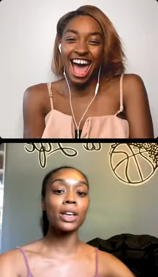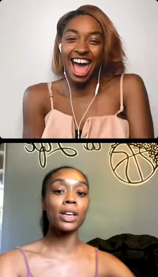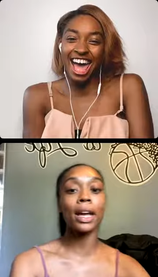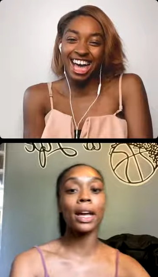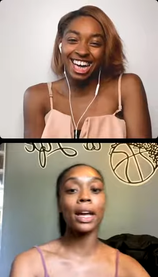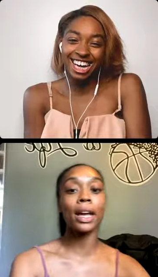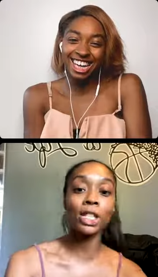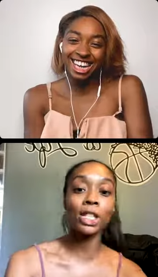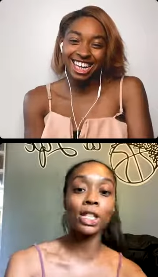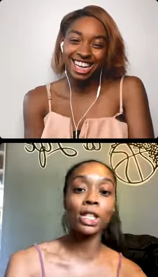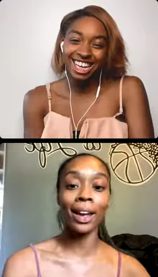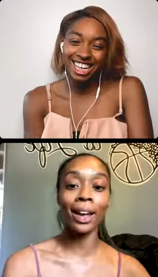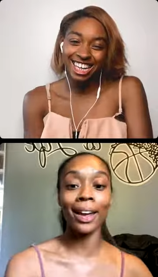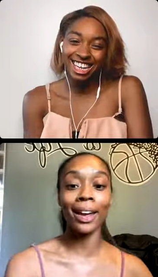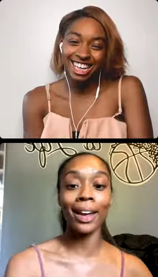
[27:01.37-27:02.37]
Speaker 1: it's
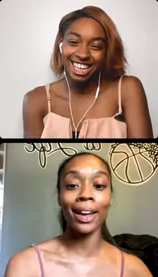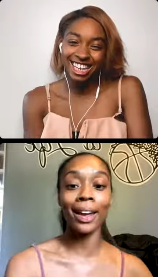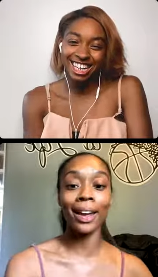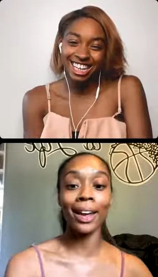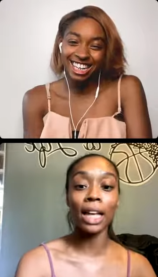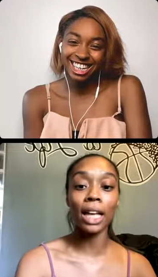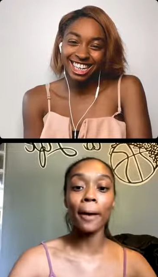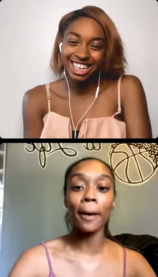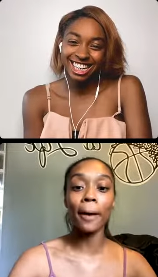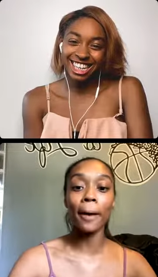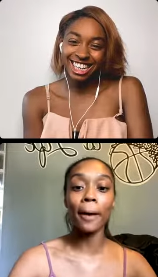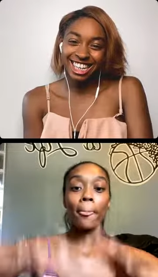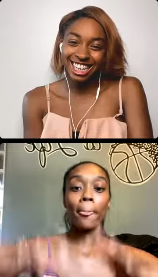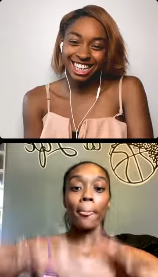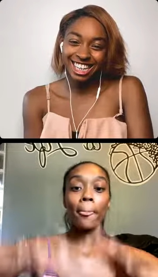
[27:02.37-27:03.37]
okay to like,
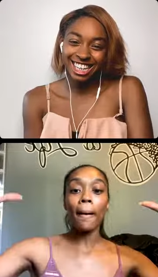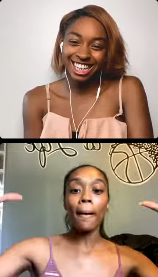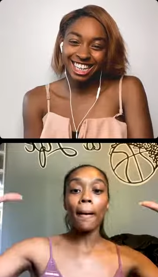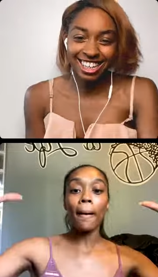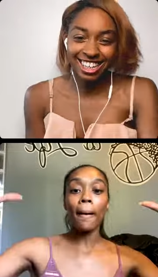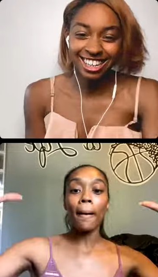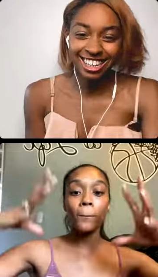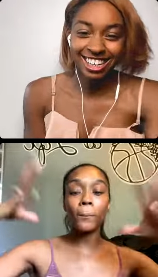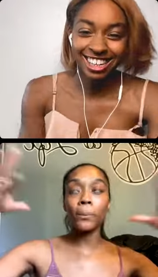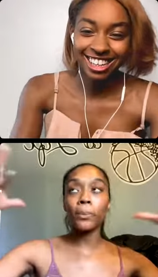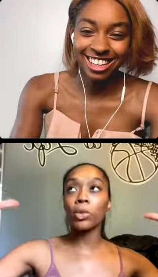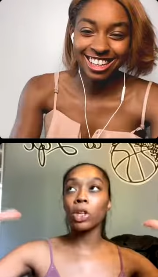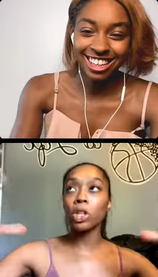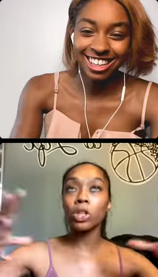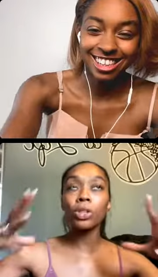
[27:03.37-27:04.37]

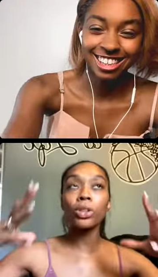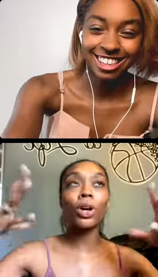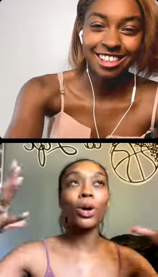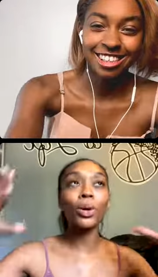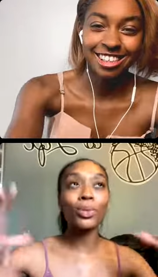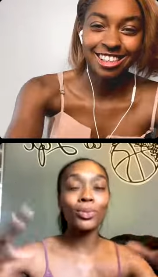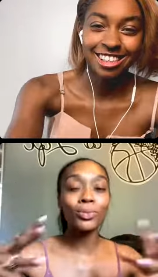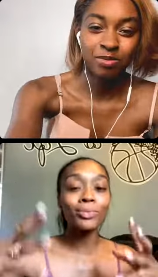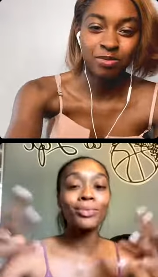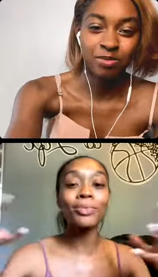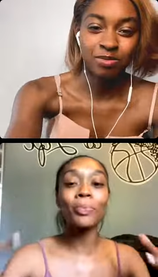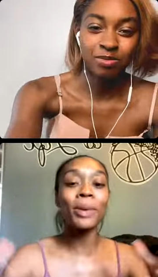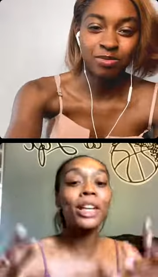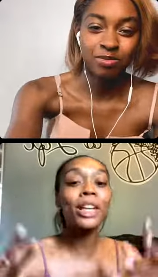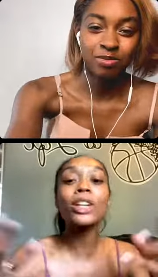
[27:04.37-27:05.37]
you know,
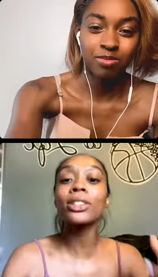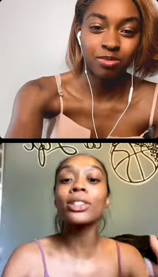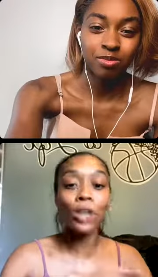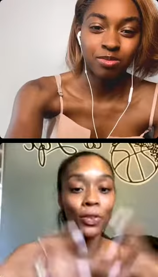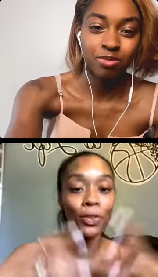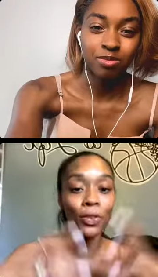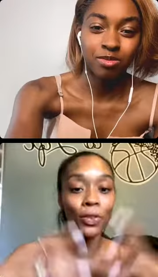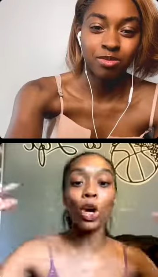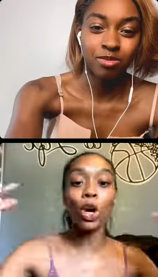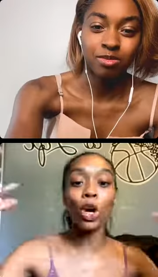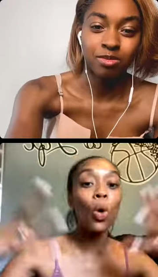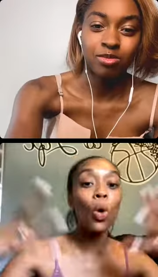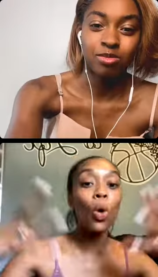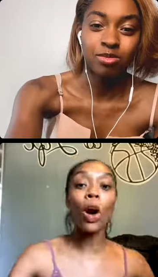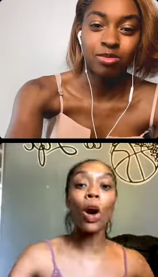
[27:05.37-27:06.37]
be yourself and go
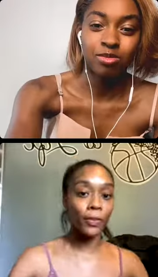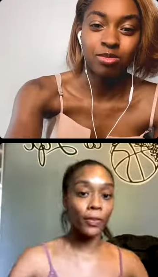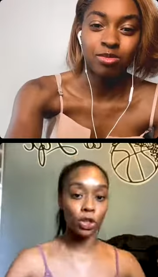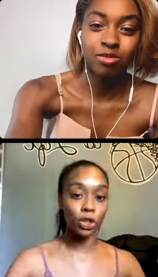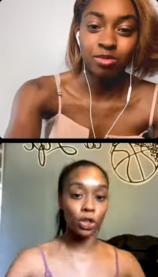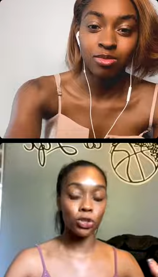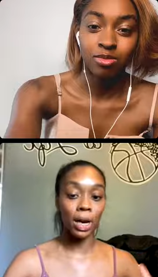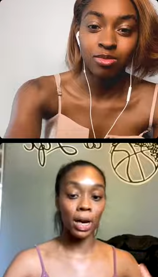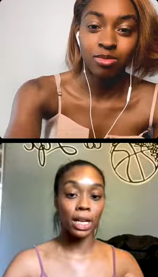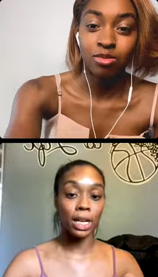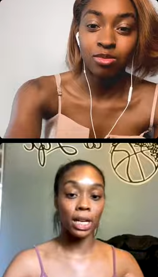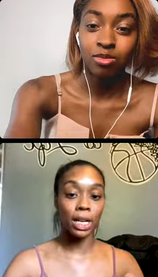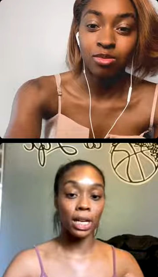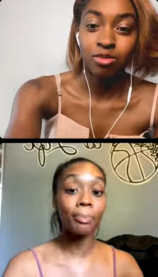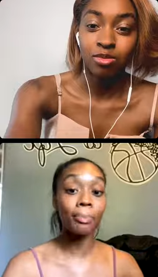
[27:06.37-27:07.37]
off of the
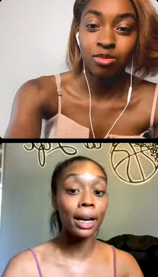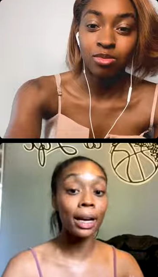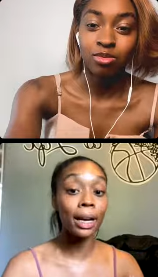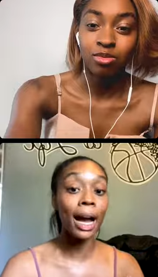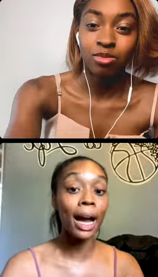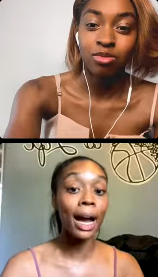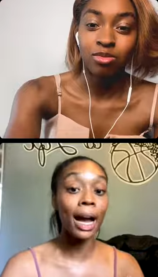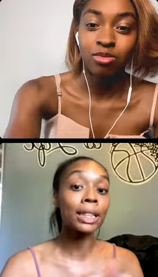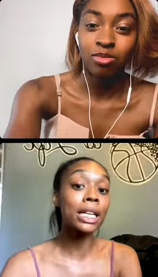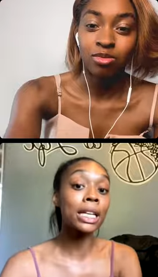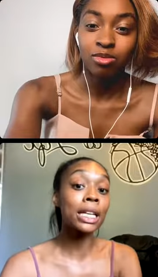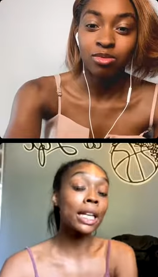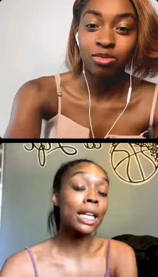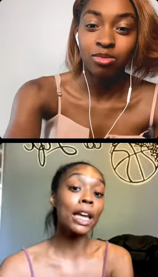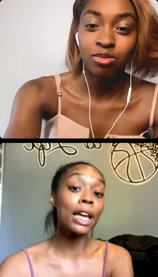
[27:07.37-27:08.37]
strategy. But I think
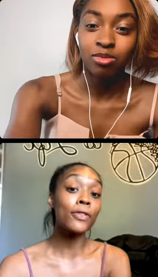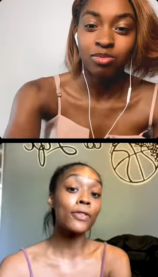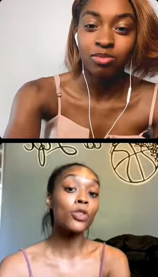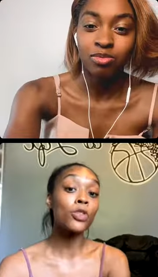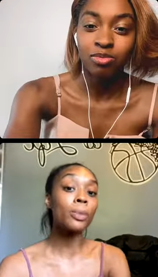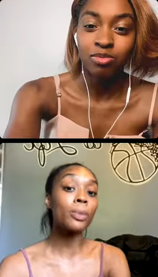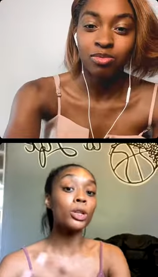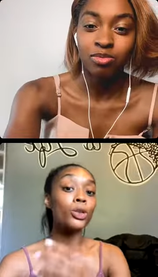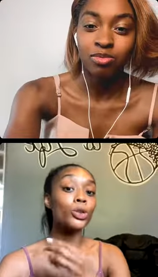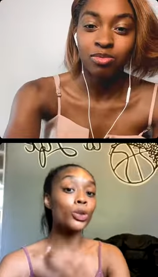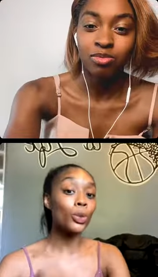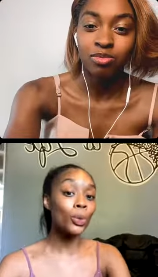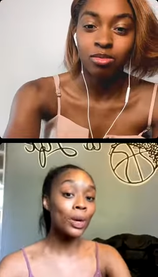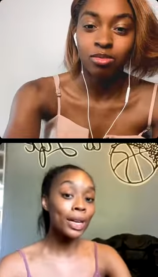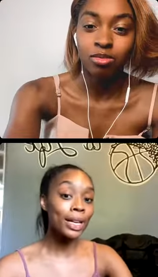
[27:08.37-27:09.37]
that if you've been
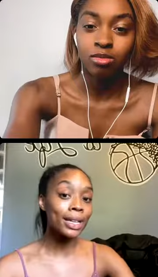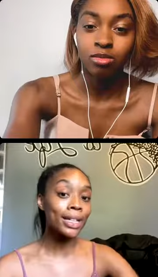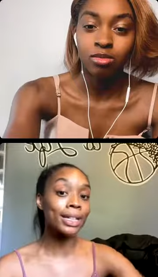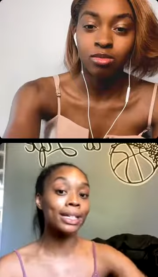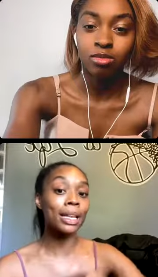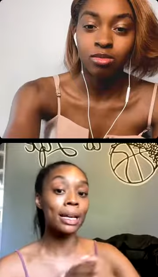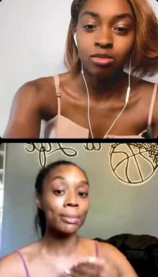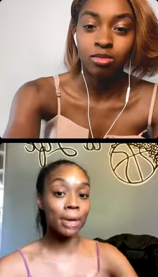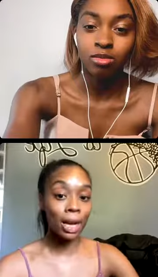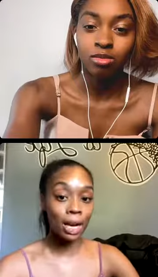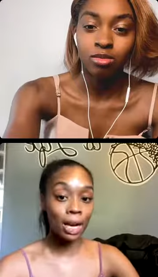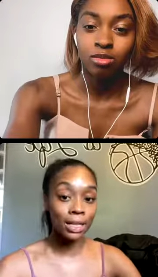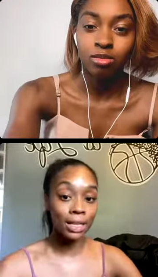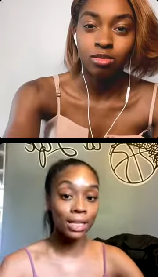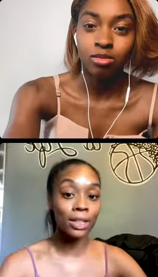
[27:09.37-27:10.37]
doing the same
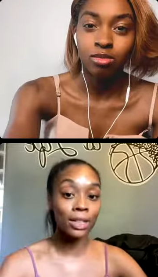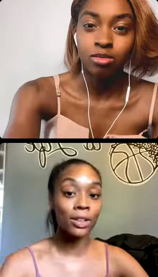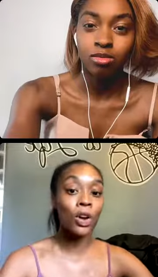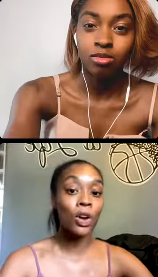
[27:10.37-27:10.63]
content